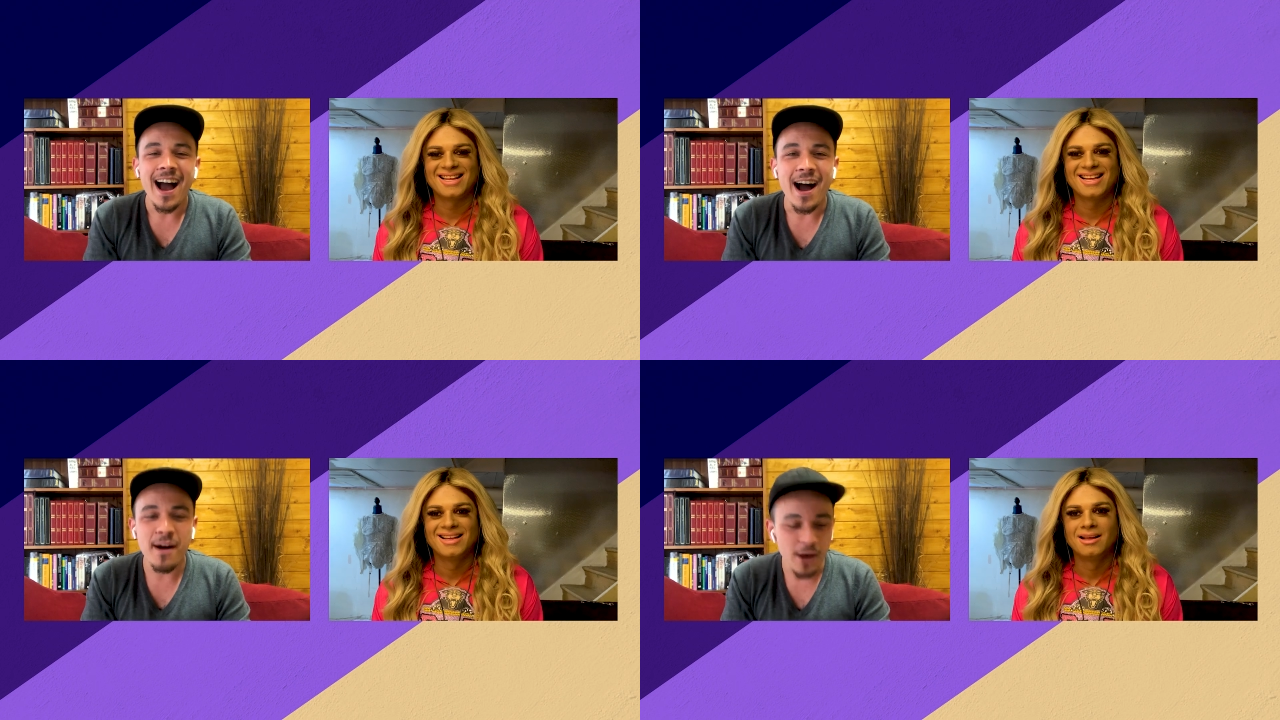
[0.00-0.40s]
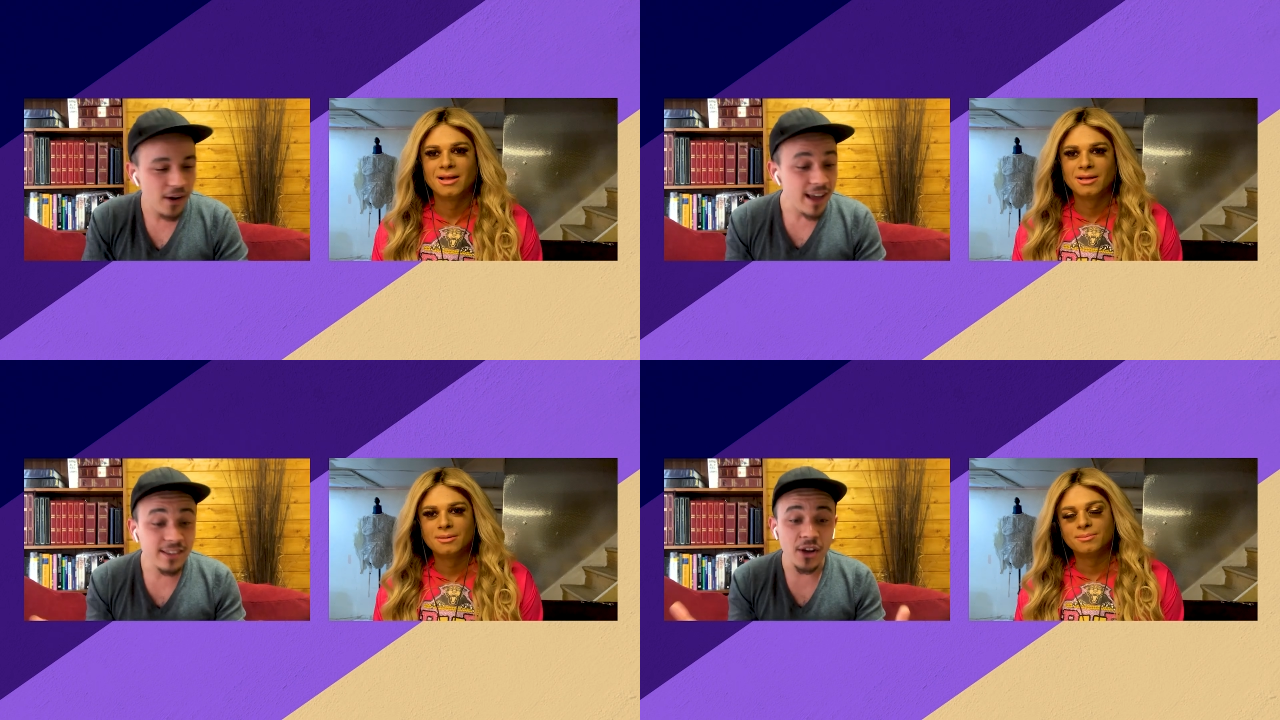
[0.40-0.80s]
Speaker 1: Um,
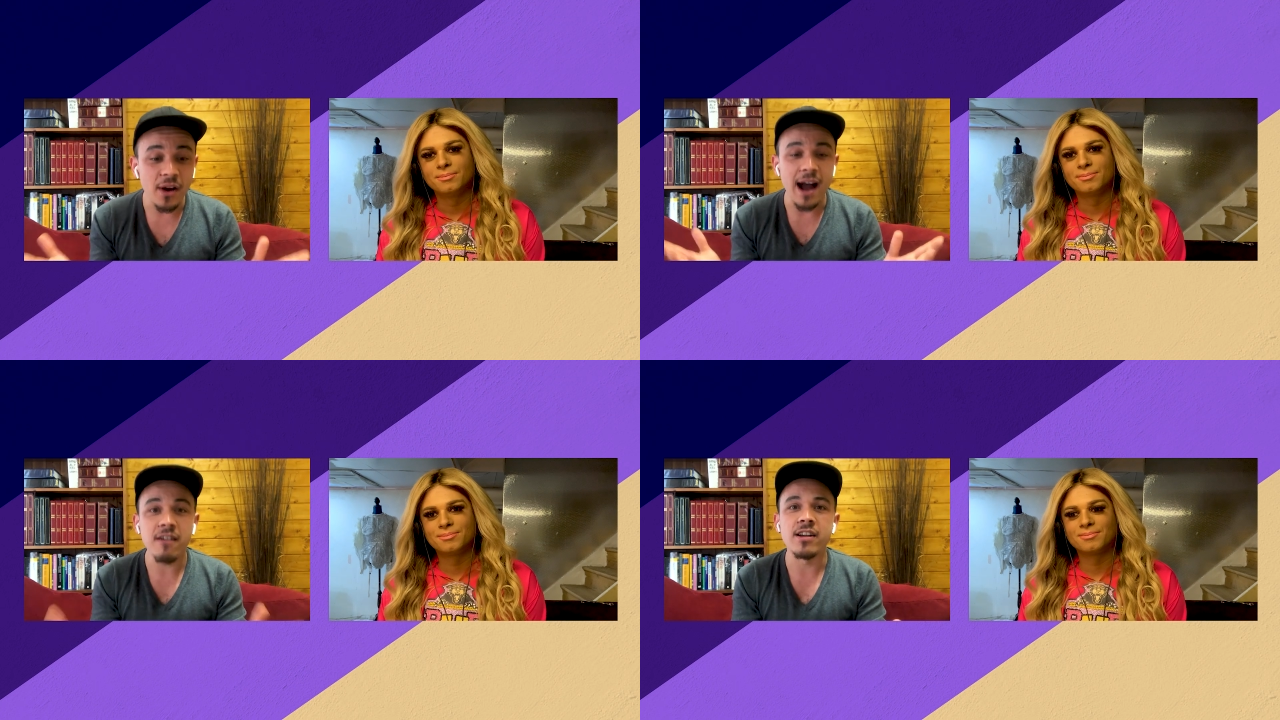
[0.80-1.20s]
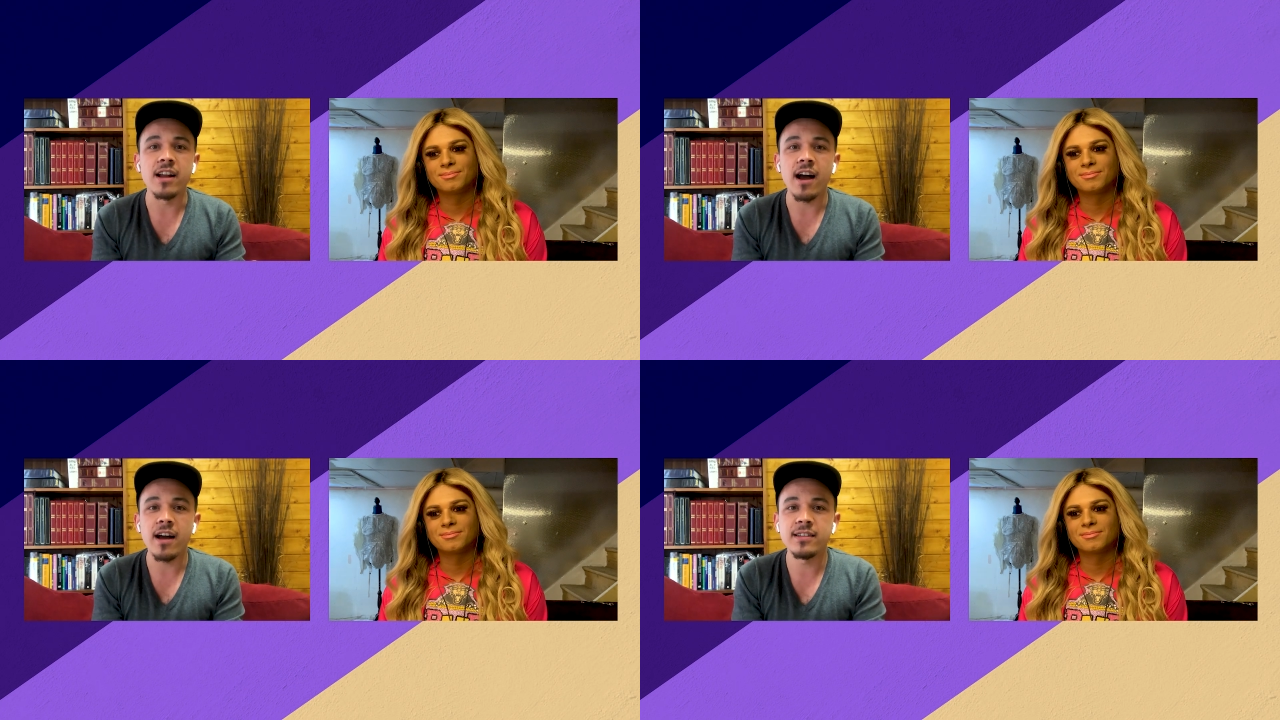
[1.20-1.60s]
okay, so Aaron,
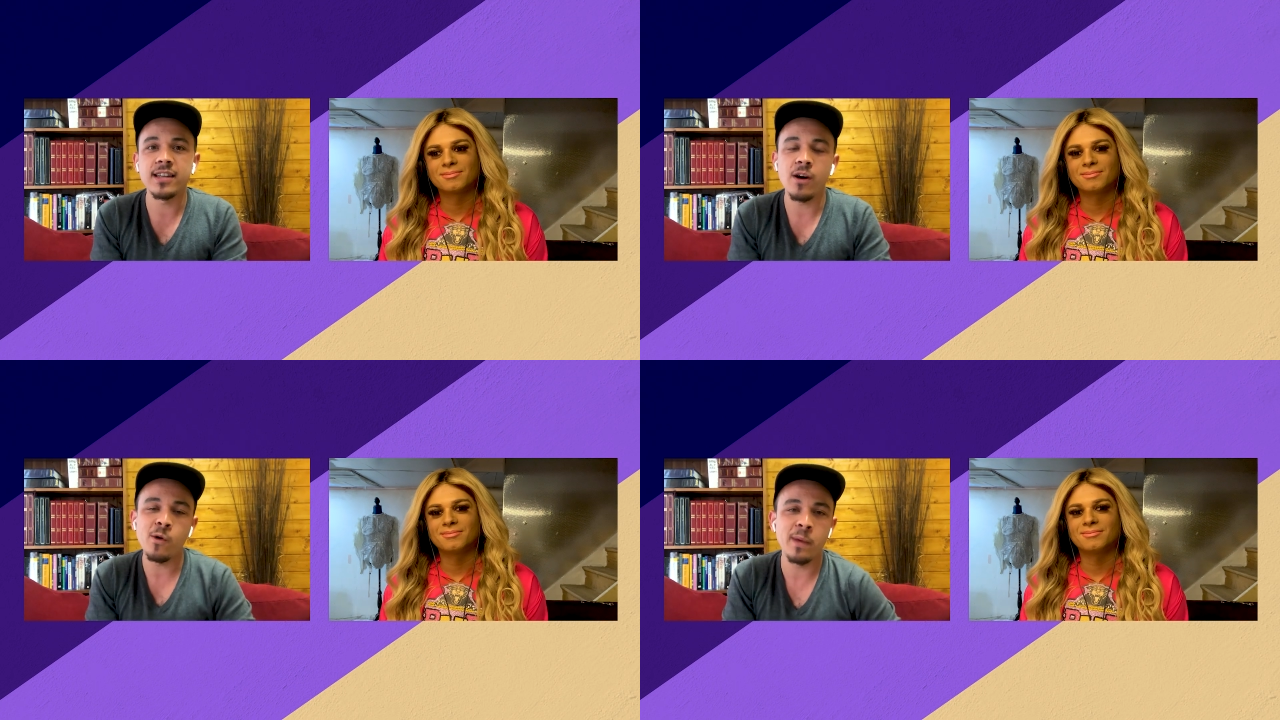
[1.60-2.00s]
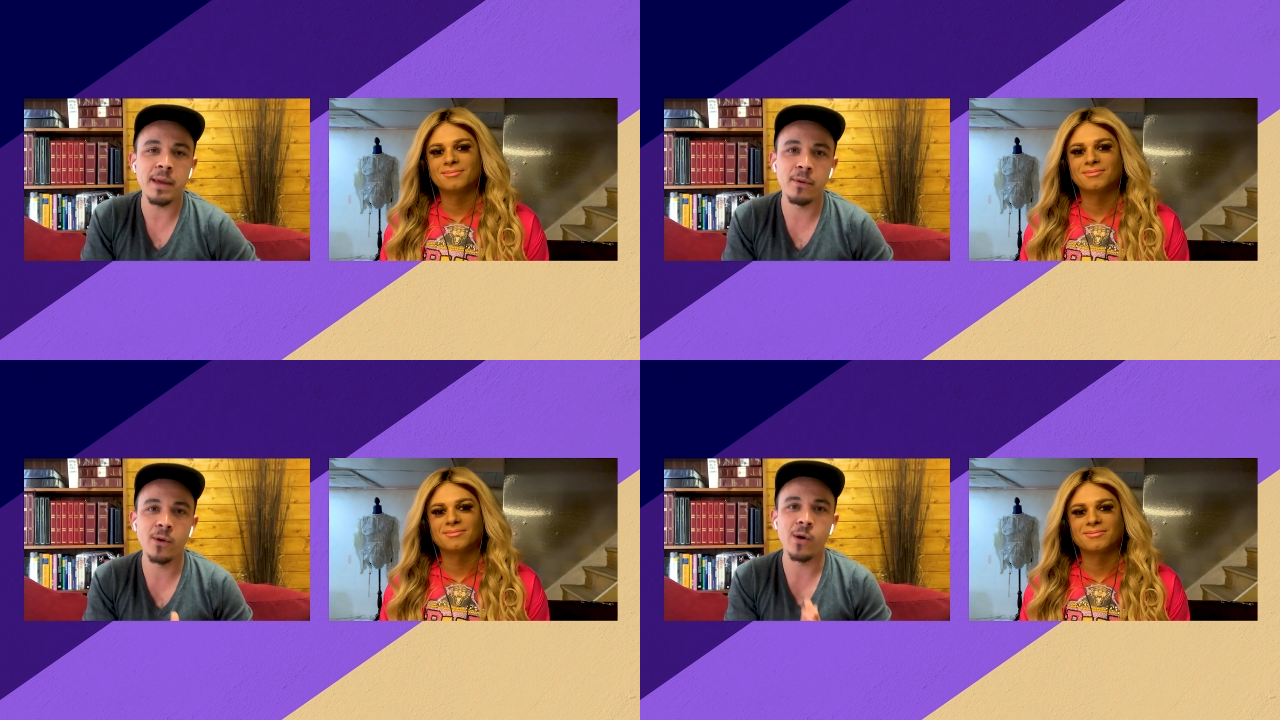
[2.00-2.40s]
uh, tell
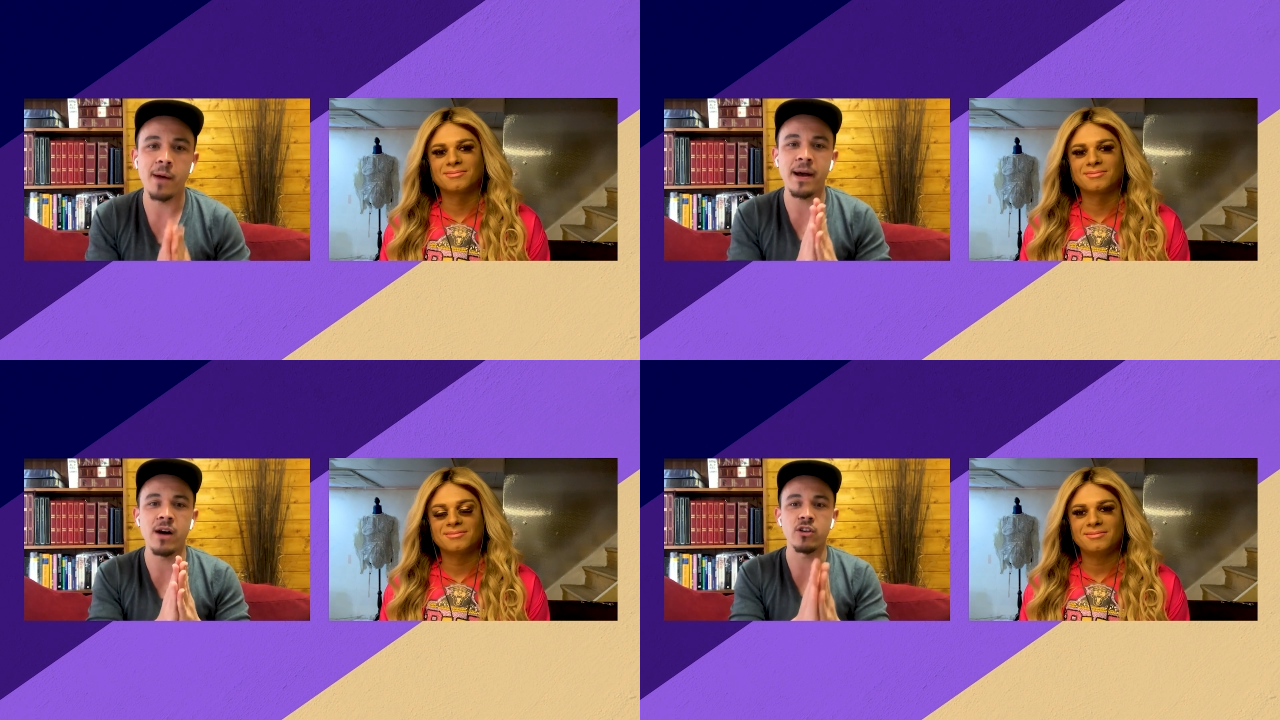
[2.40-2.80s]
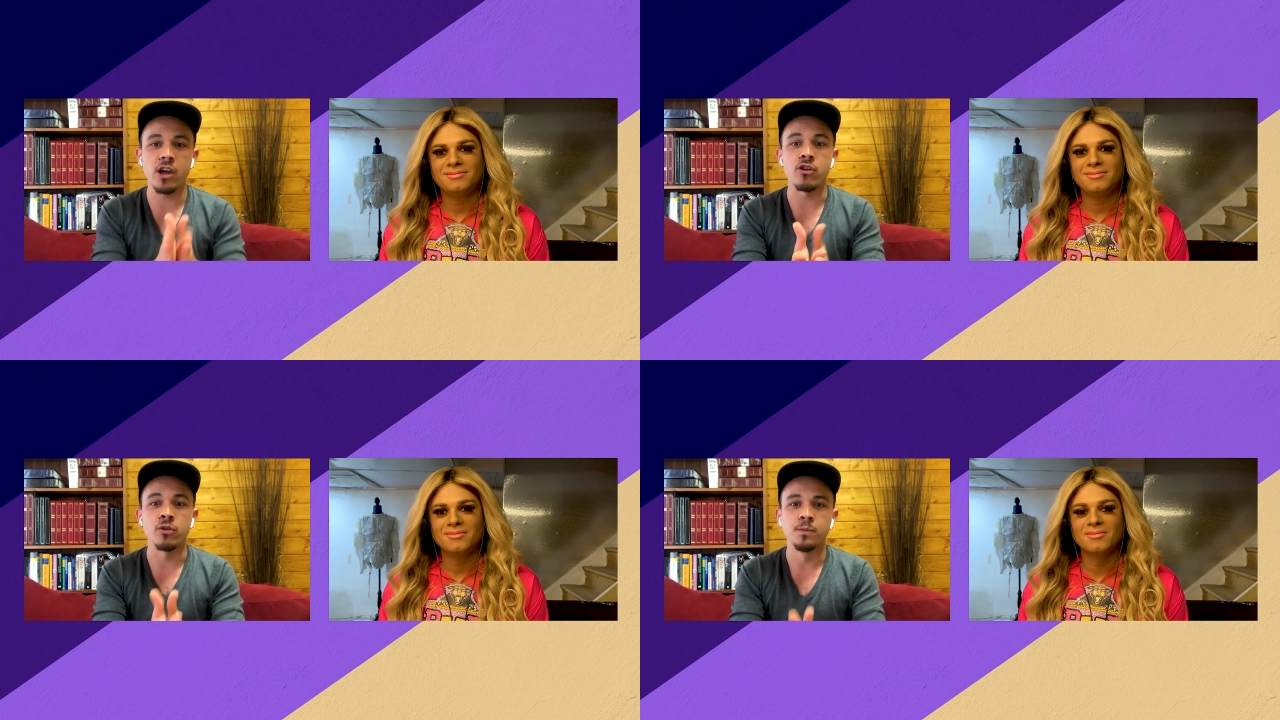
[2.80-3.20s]
people about
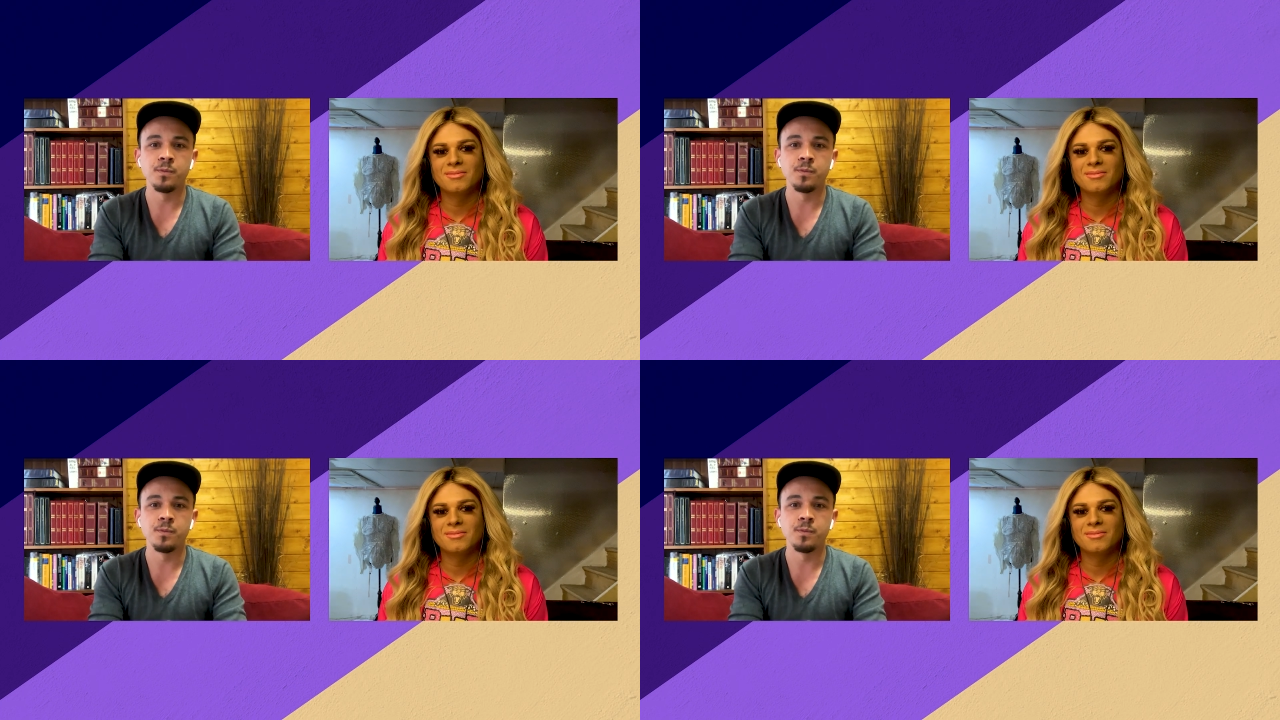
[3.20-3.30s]
you.